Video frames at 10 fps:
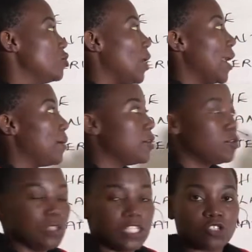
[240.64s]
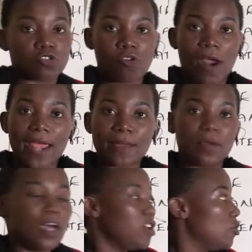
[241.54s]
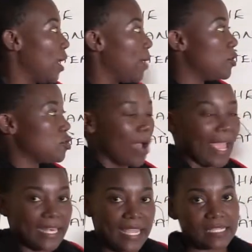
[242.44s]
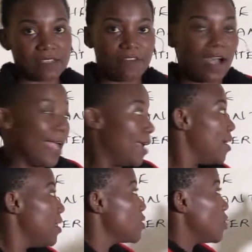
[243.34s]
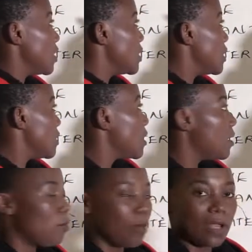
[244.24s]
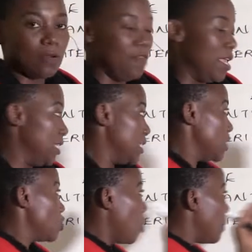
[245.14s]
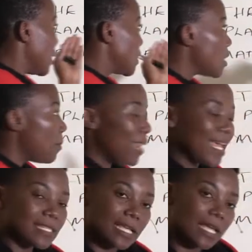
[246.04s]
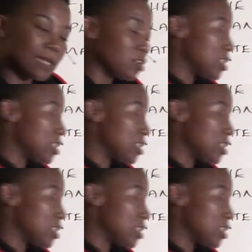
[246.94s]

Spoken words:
you are able to describe, you are able to identify. So this is one of the easiest topics. Plants and animal